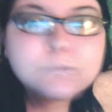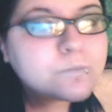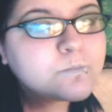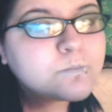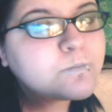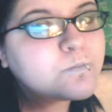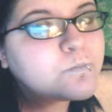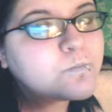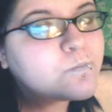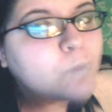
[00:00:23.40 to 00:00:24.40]
your
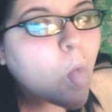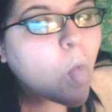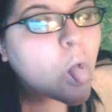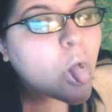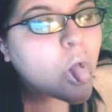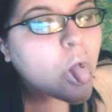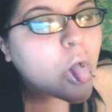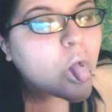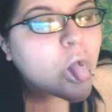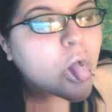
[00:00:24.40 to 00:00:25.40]

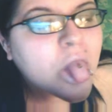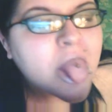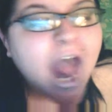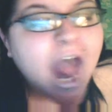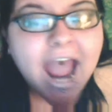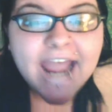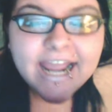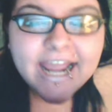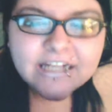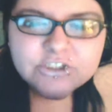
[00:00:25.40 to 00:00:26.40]
tongue.
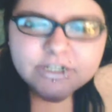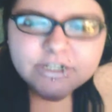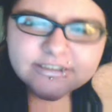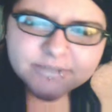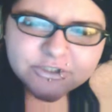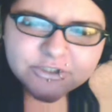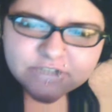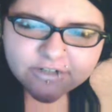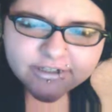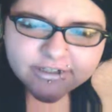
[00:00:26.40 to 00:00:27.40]
Hey, did you guys see my new
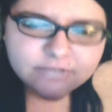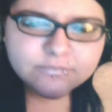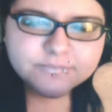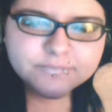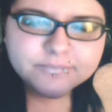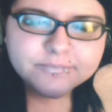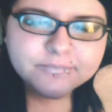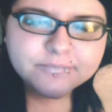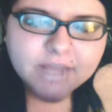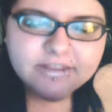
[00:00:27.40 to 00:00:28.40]
tongue
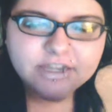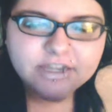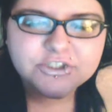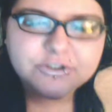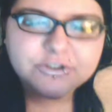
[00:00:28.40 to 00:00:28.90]
ring? I think I should